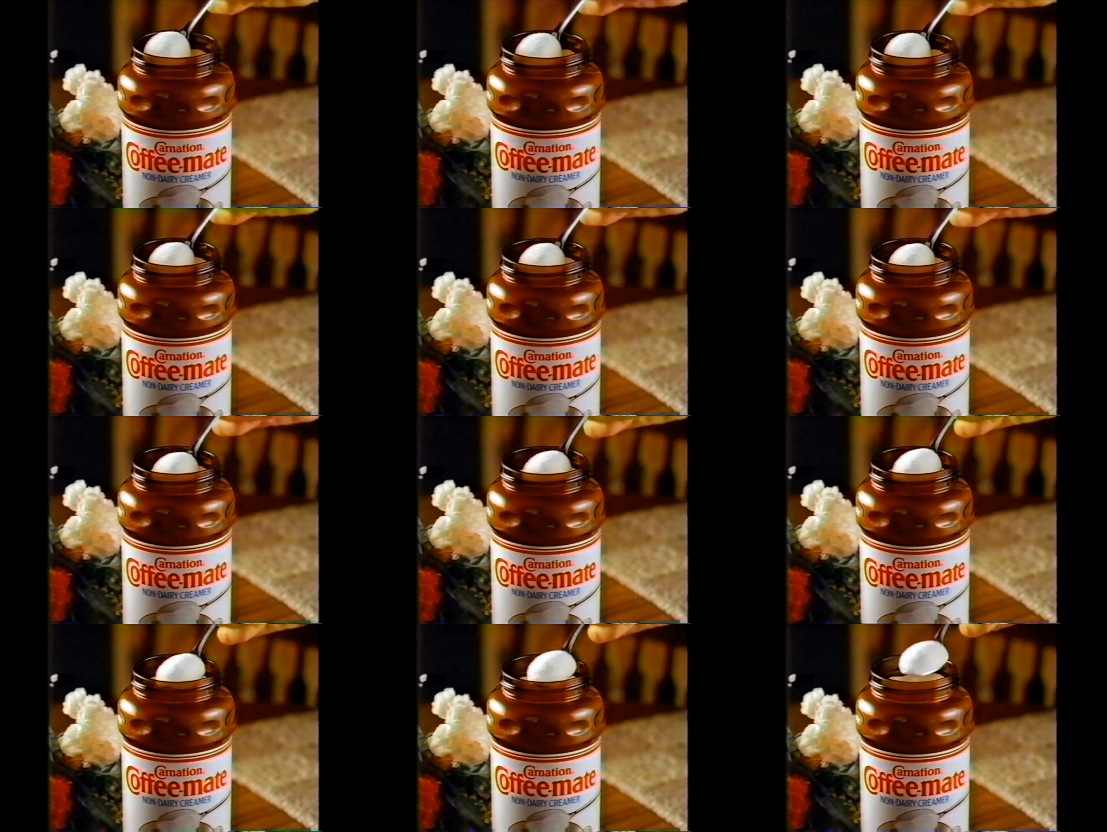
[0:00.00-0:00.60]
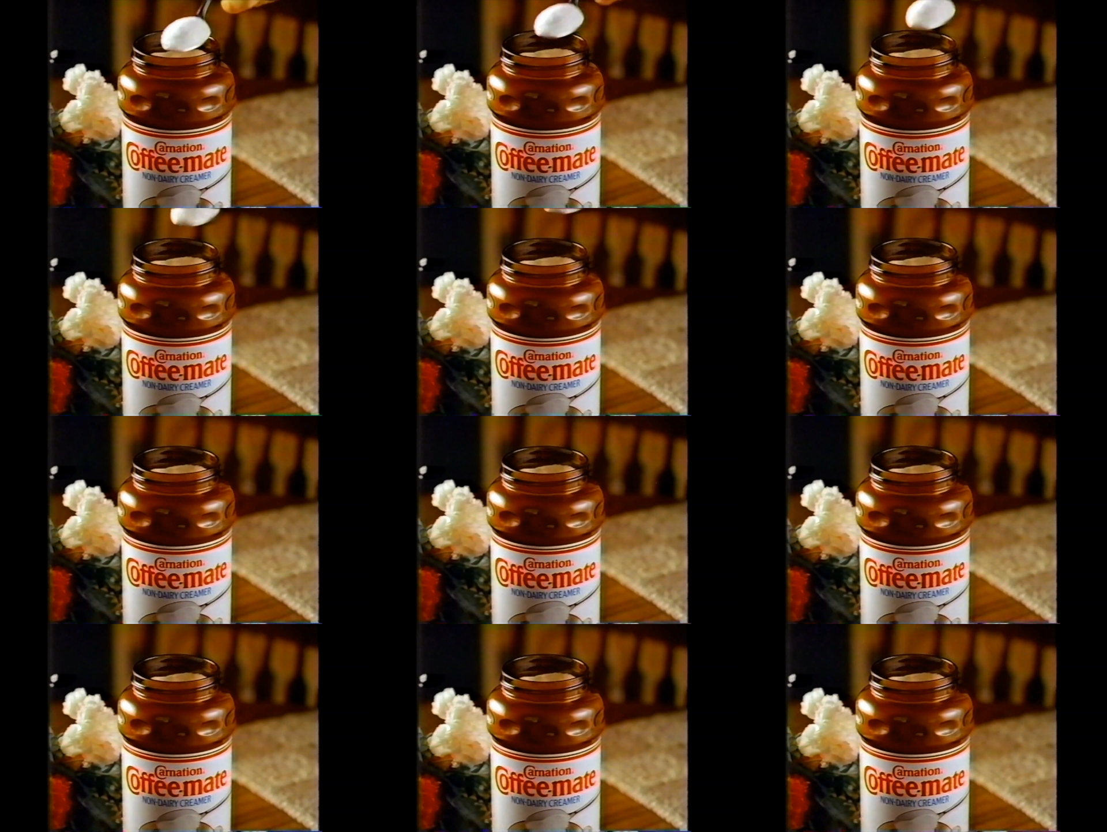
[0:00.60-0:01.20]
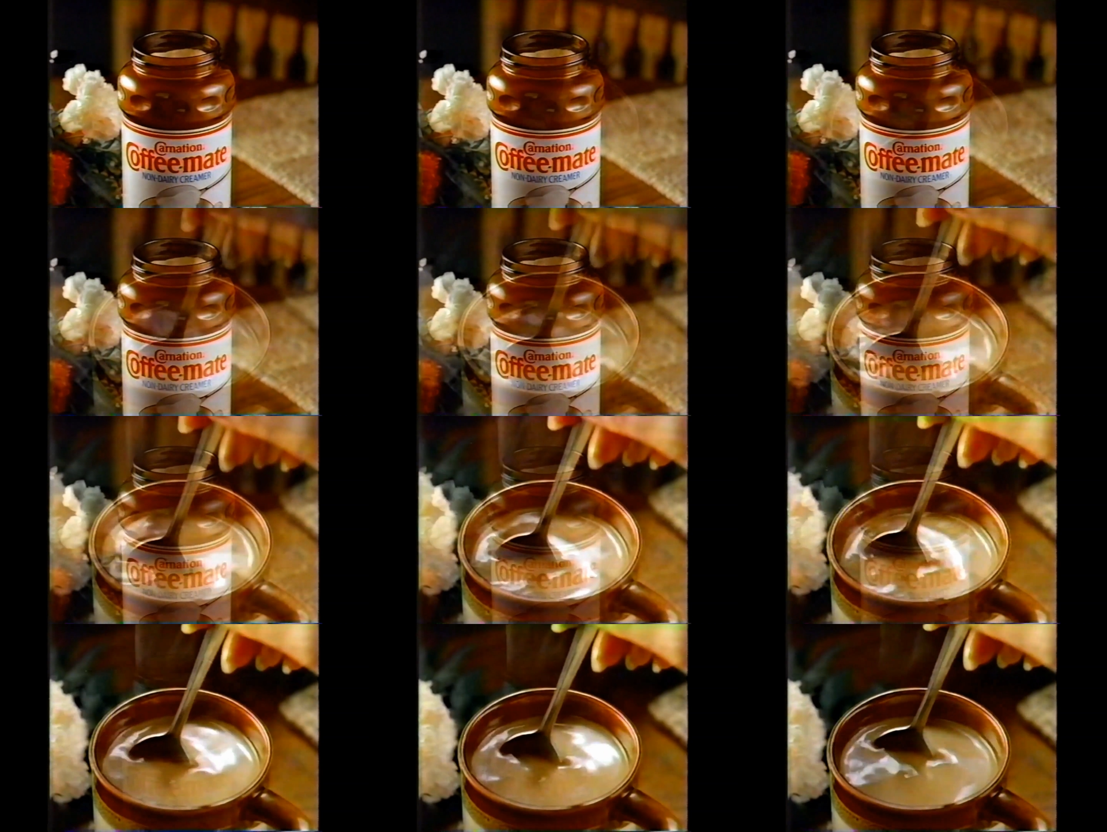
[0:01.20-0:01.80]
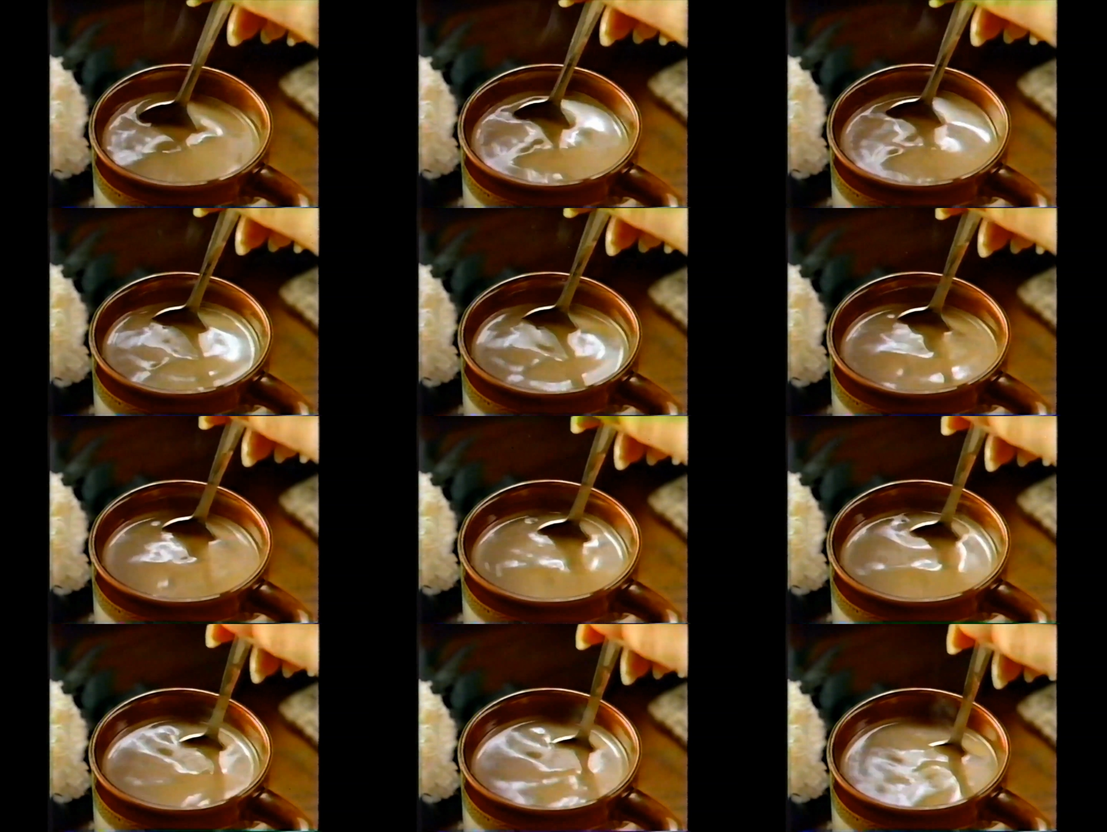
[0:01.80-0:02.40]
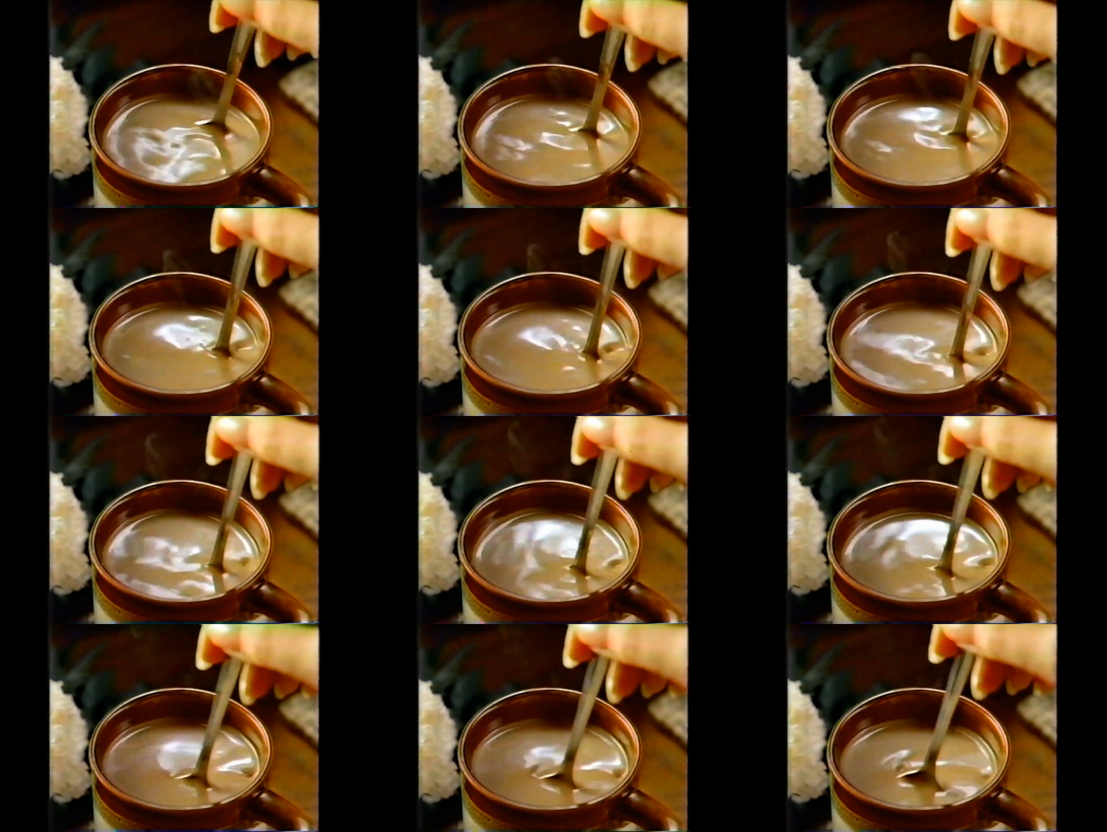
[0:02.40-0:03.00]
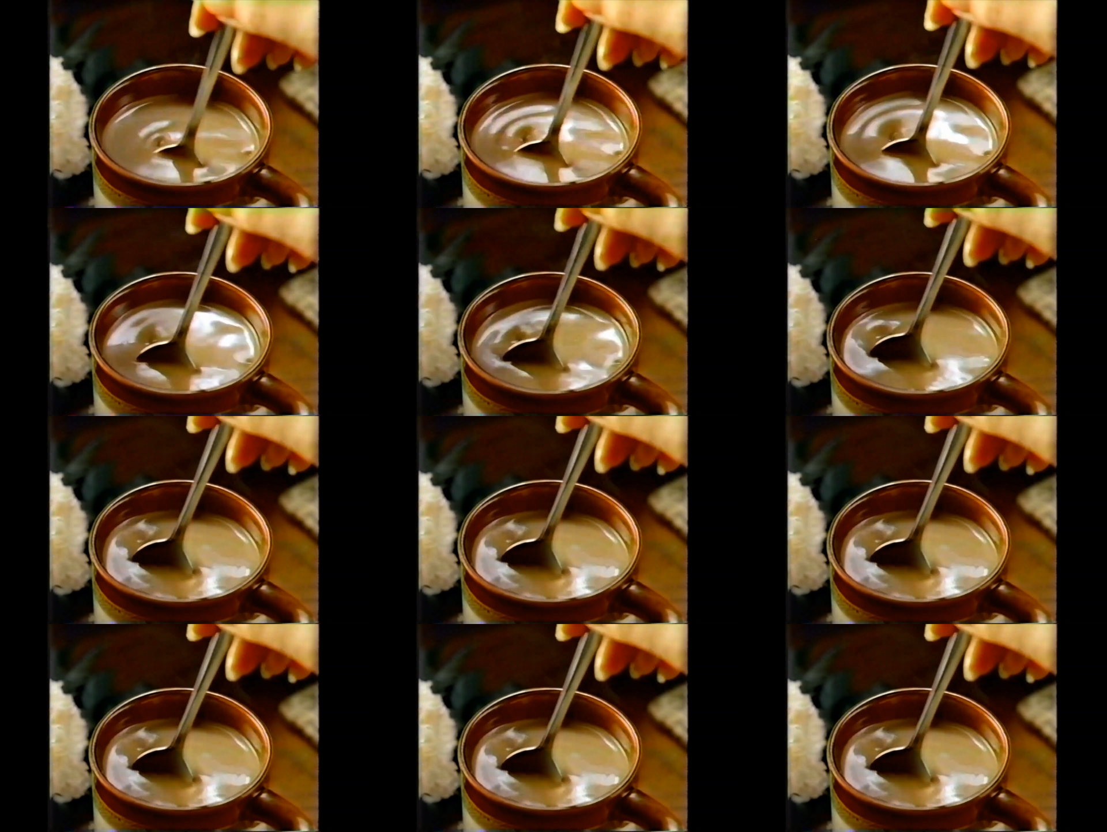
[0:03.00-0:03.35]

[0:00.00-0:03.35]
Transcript: (no speaker visible)